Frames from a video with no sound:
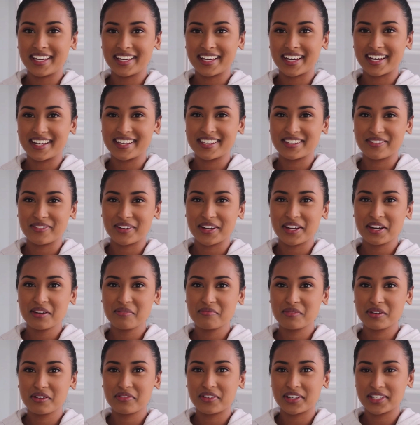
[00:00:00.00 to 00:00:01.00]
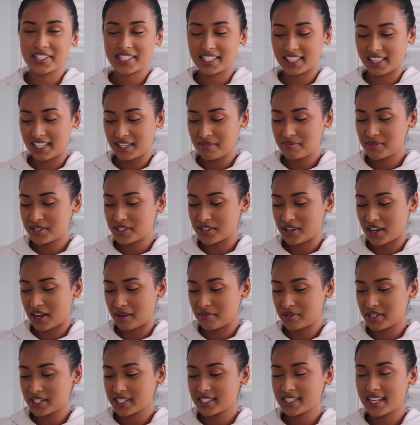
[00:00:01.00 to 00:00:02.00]
you guys, so we're going to move on to lips. So I'm
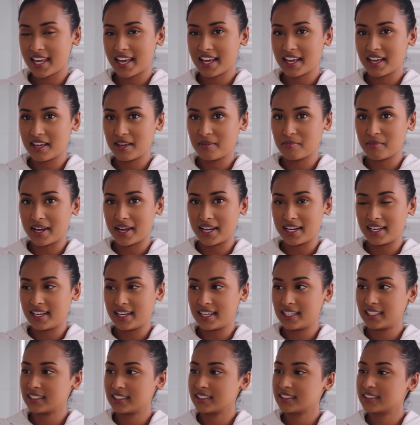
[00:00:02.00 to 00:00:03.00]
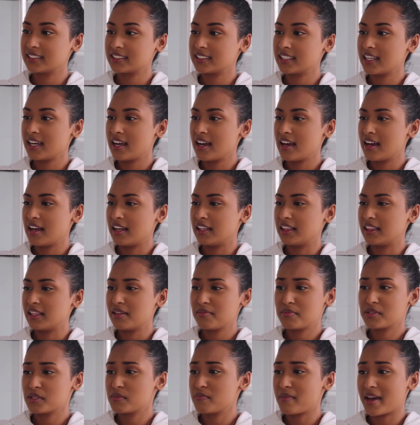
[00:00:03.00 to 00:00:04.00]
just taking my NYX Lip
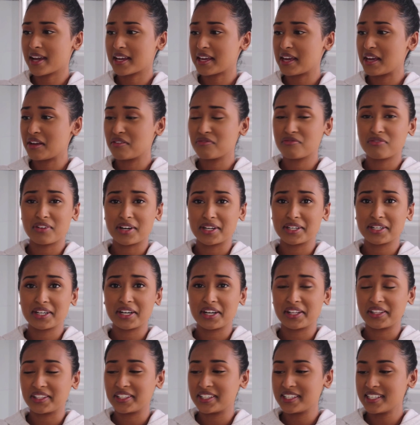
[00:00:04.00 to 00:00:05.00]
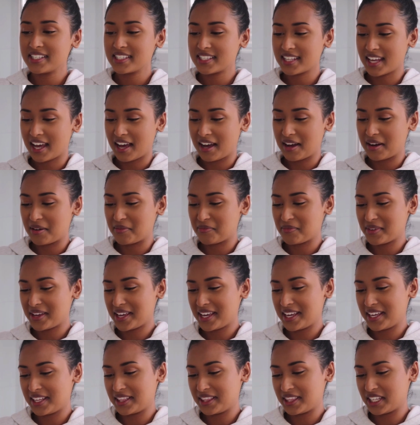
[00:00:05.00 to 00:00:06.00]
Smacking Fun Colors
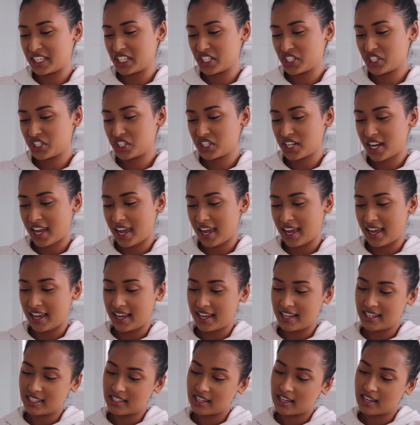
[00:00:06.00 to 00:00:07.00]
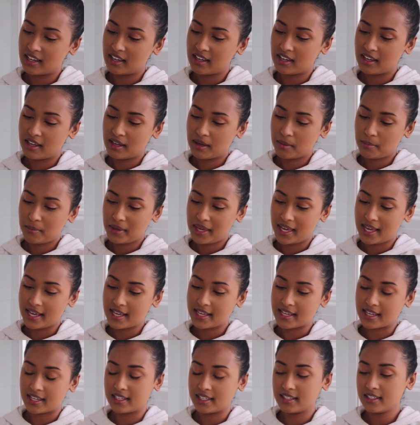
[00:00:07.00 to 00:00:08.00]
in the shade
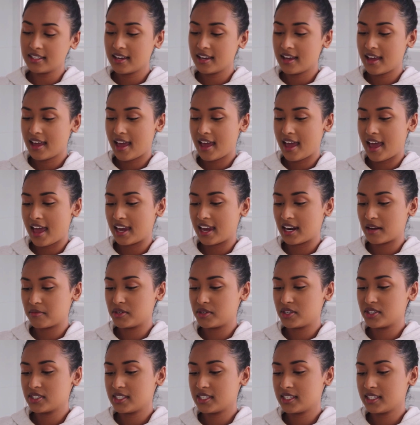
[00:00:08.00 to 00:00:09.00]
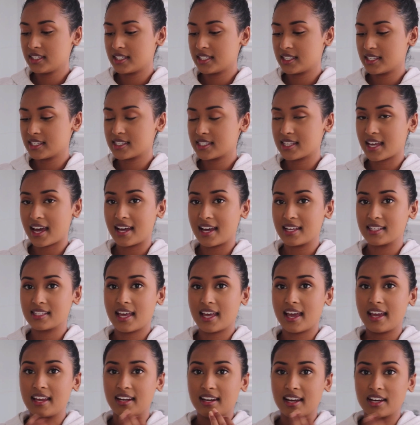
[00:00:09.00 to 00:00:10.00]
Pecan, and I'm using this as
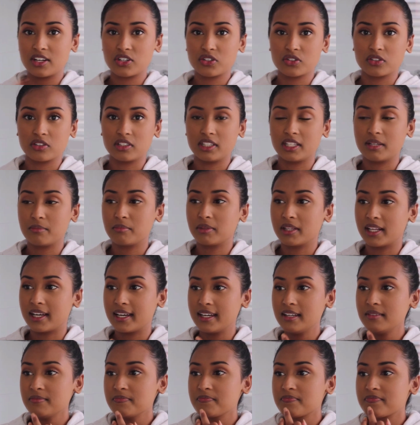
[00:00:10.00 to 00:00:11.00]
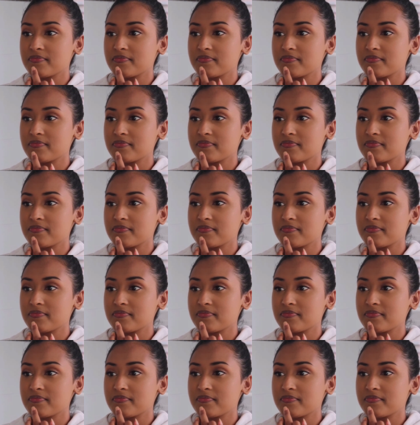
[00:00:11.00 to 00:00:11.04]
a natural lip line.